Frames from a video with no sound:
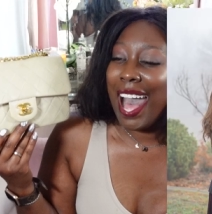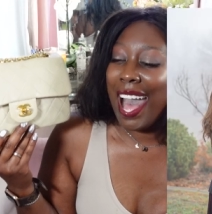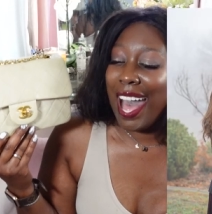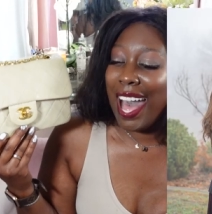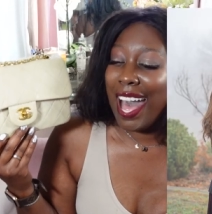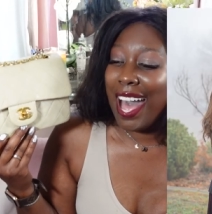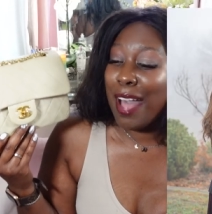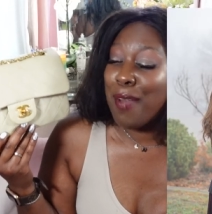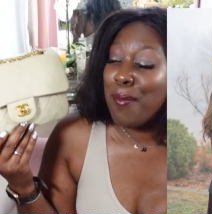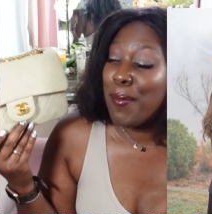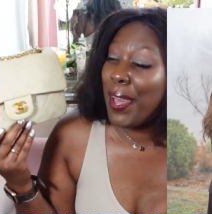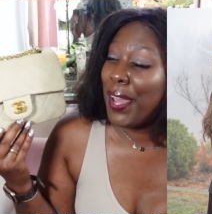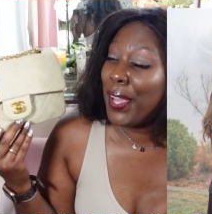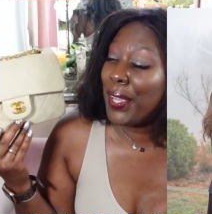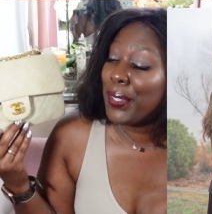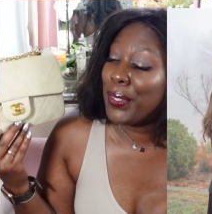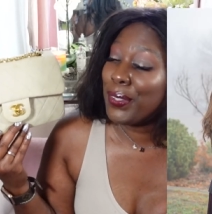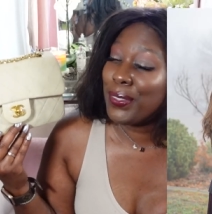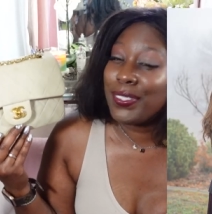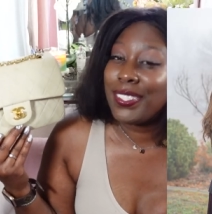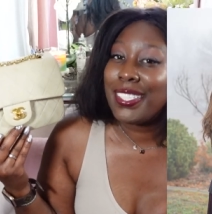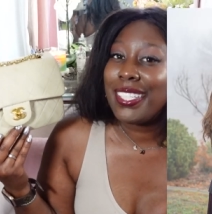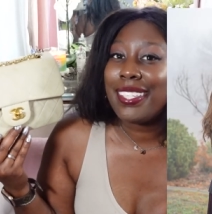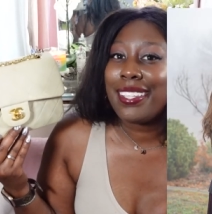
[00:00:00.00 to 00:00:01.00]
my
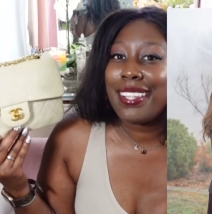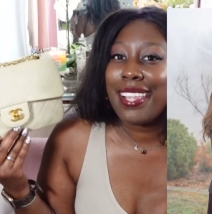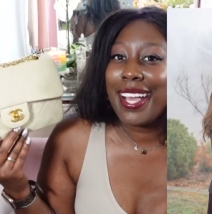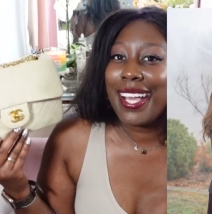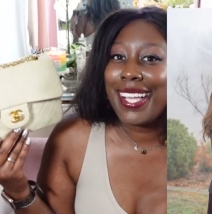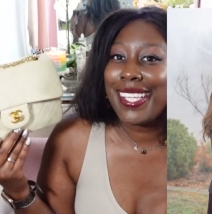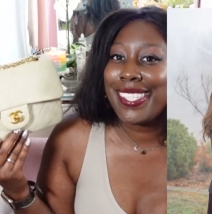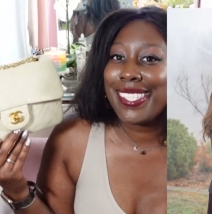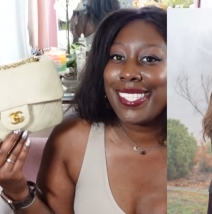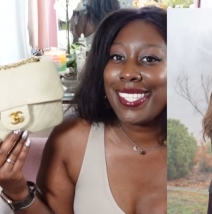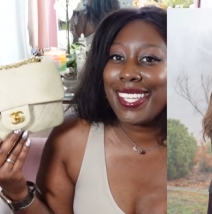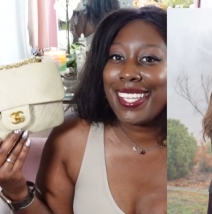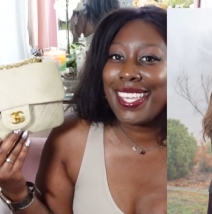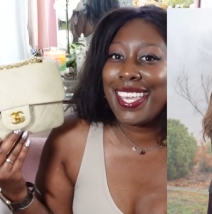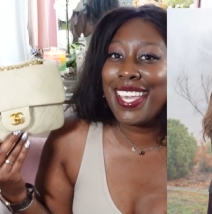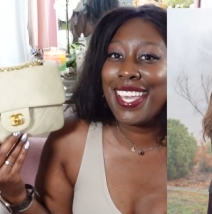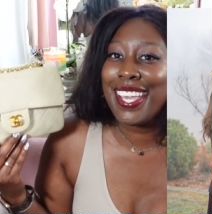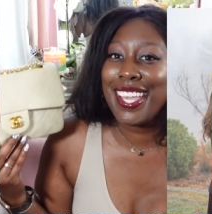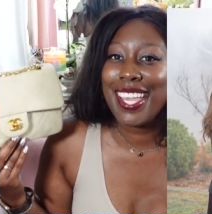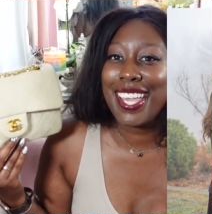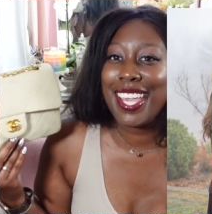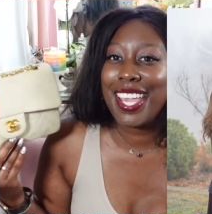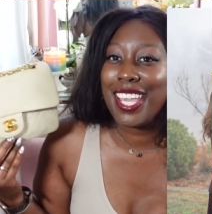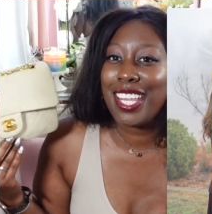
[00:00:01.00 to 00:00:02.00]
only classic
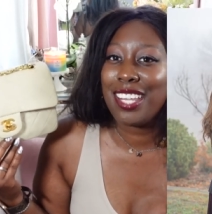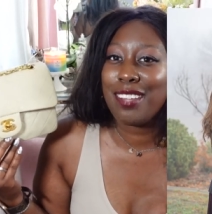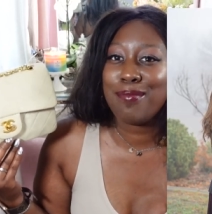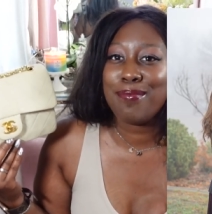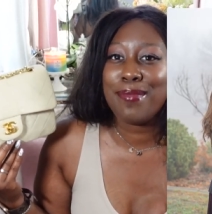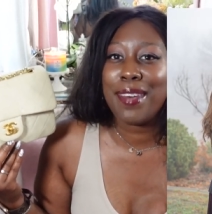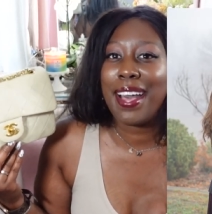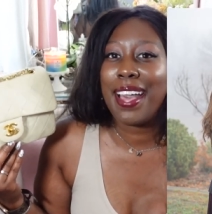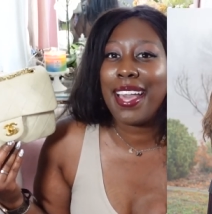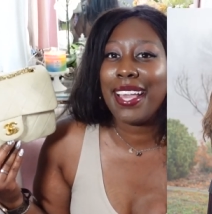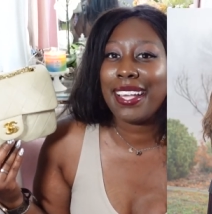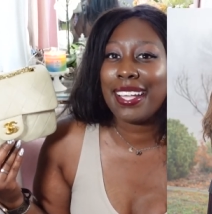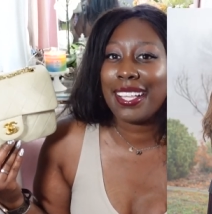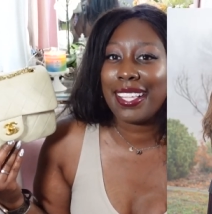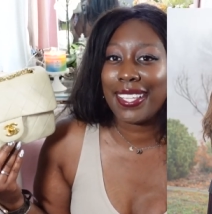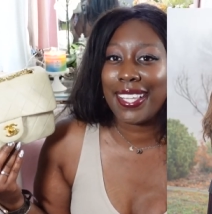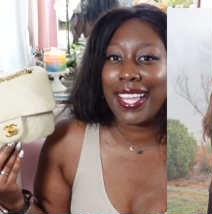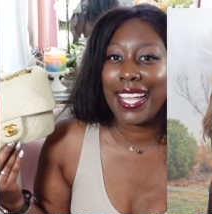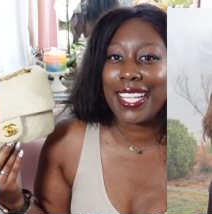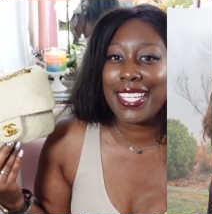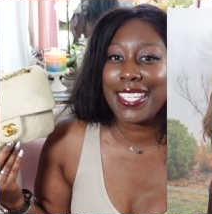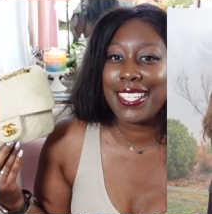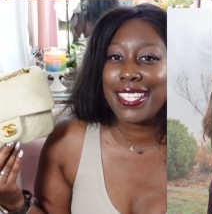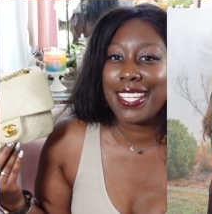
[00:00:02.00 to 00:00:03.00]
in my
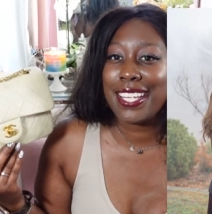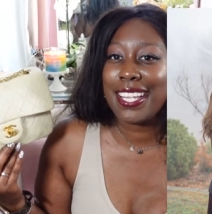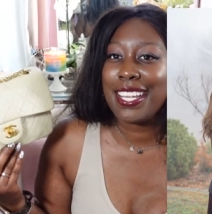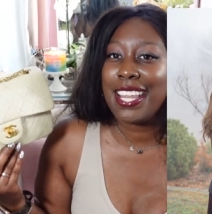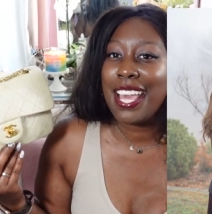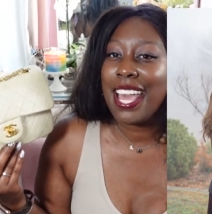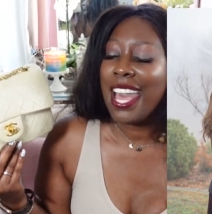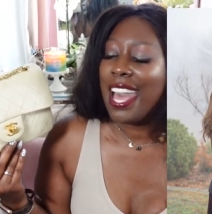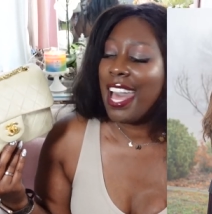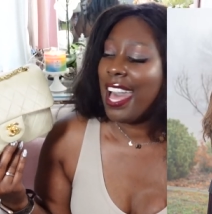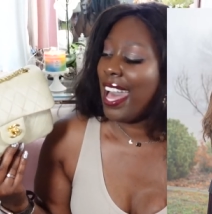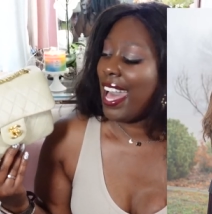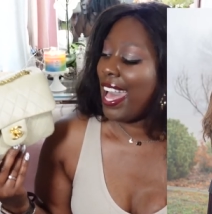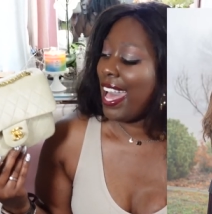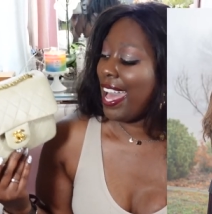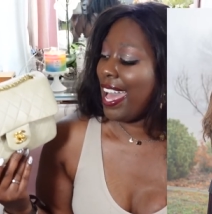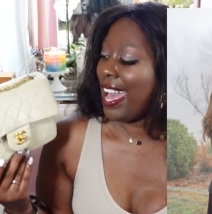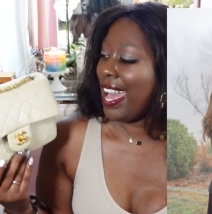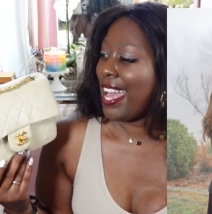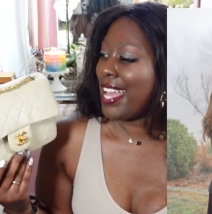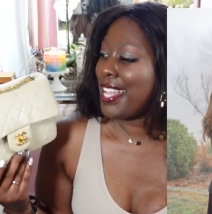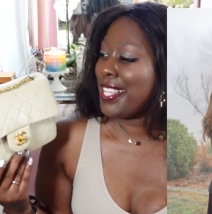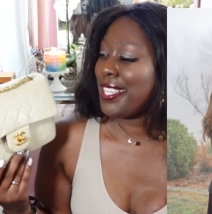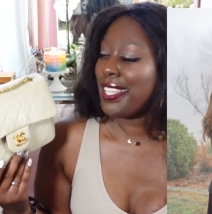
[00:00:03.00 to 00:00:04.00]
collection,
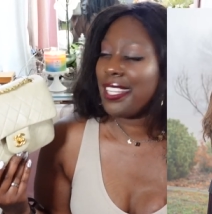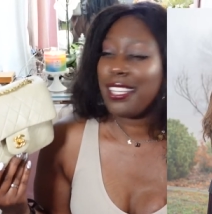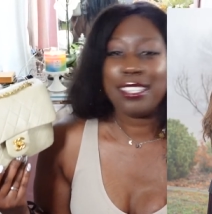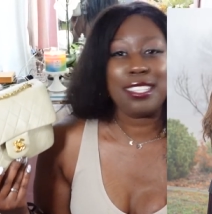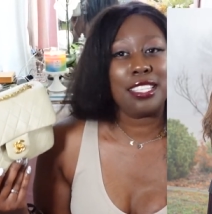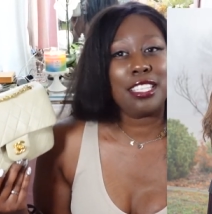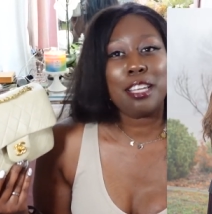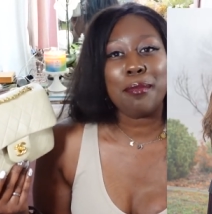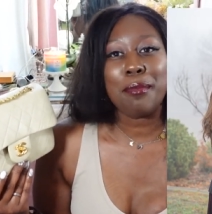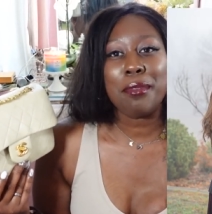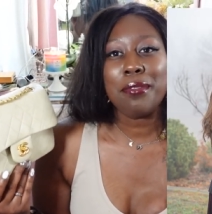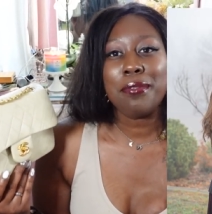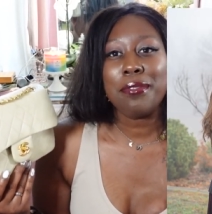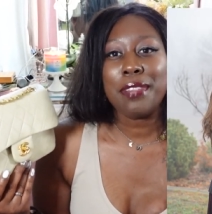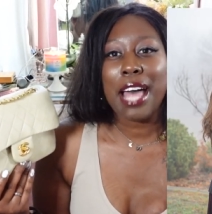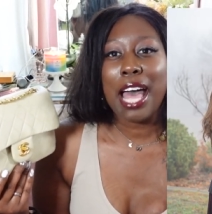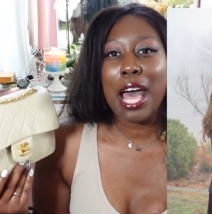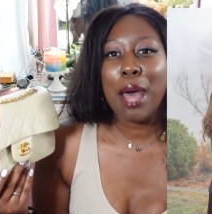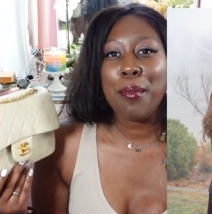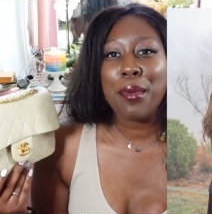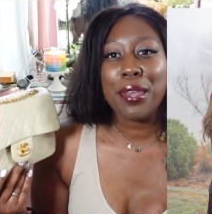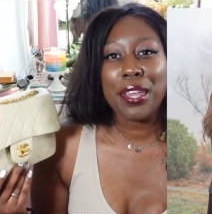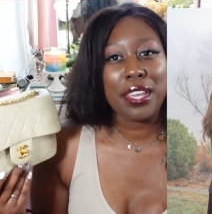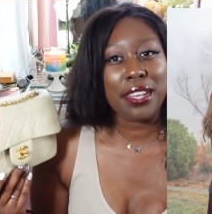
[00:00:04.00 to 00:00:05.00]
as it is a double
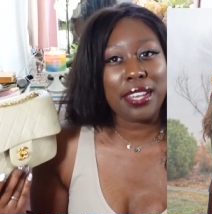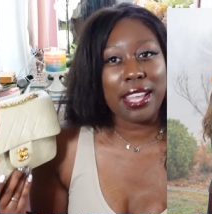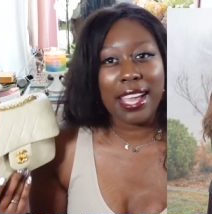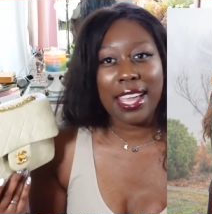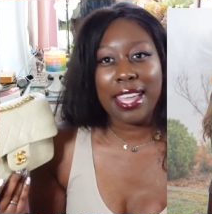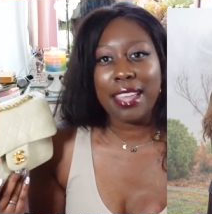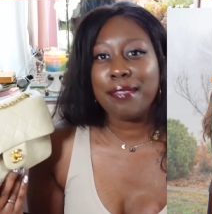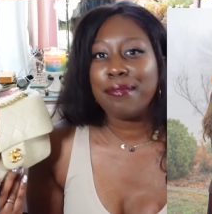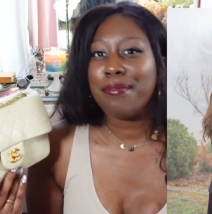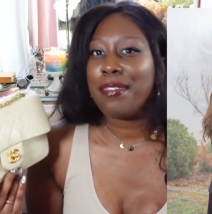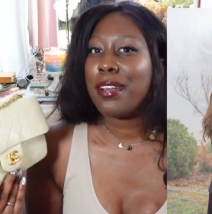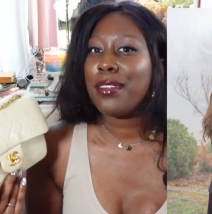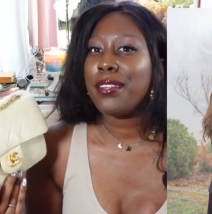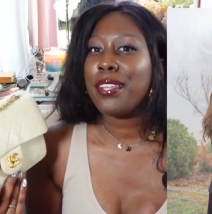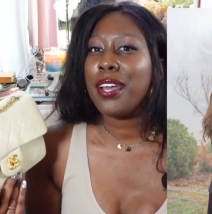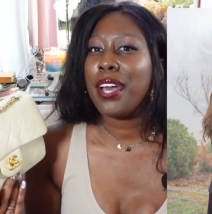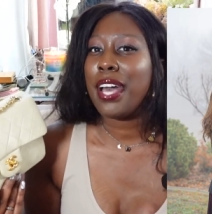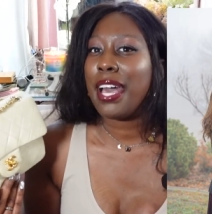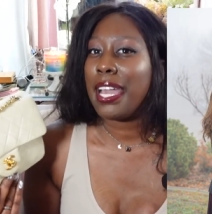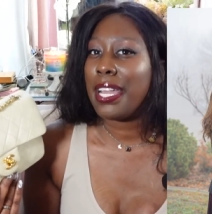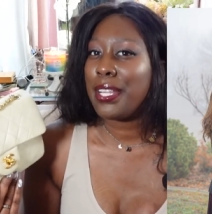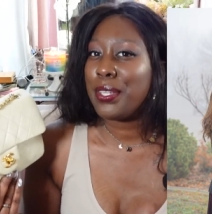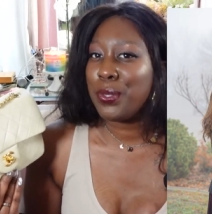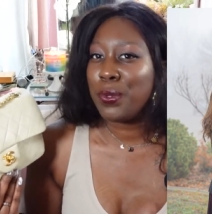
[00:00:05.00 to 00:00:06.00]
flap, and I have found
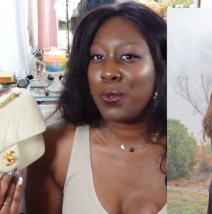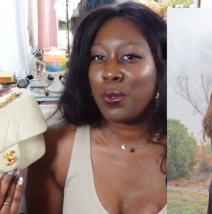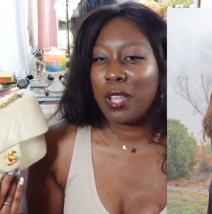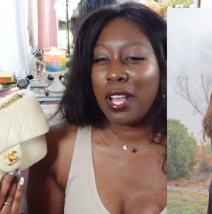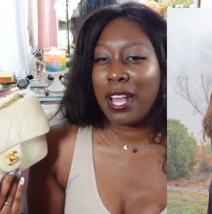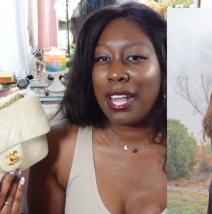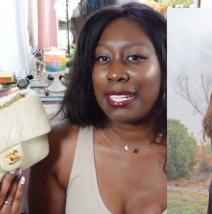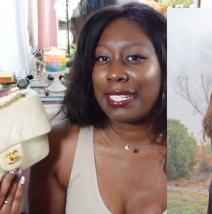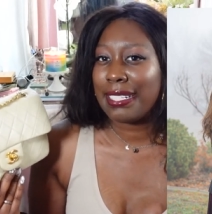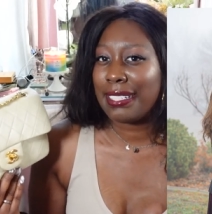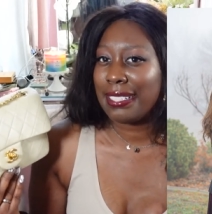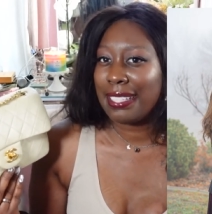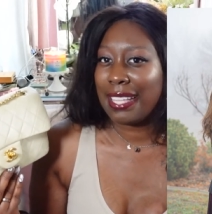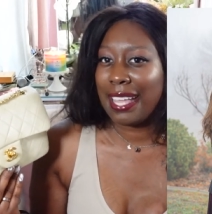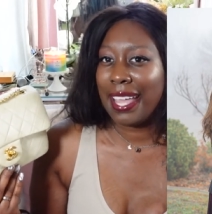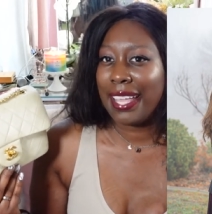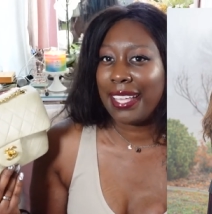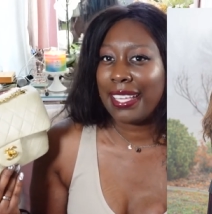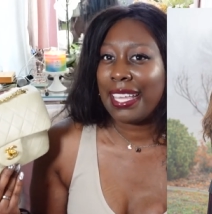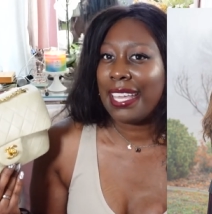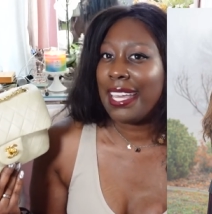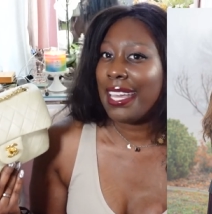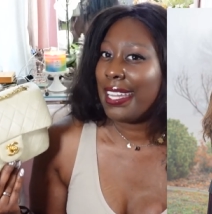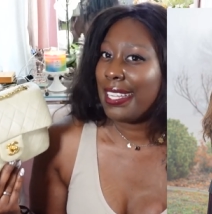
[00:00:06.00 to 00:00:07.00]
out I do not
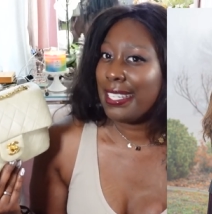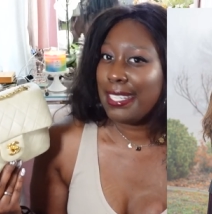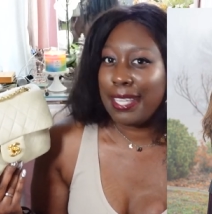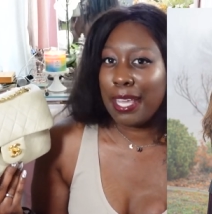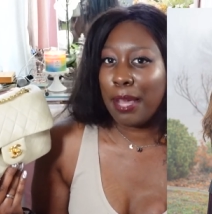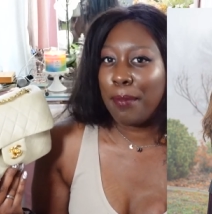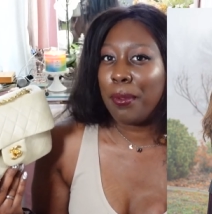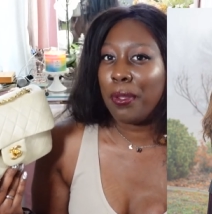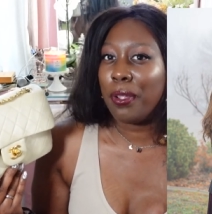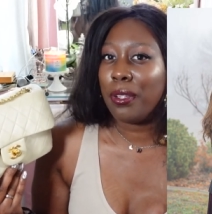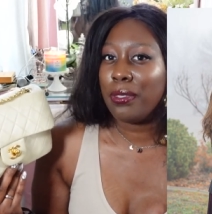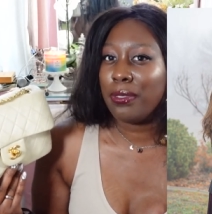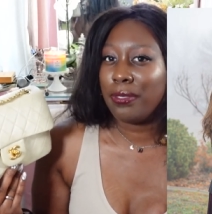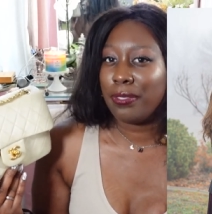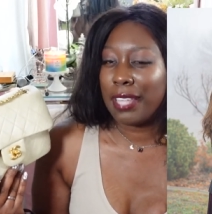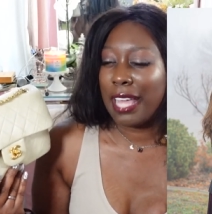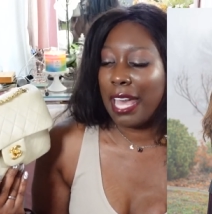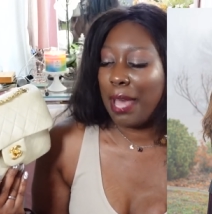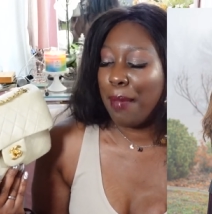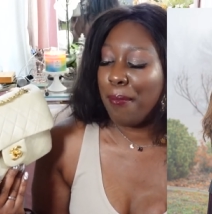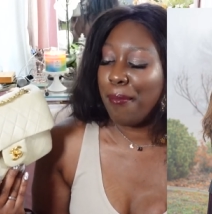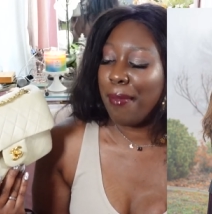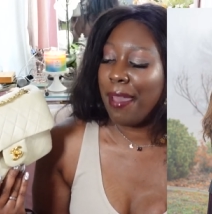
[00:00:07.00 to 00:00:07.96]
like double flap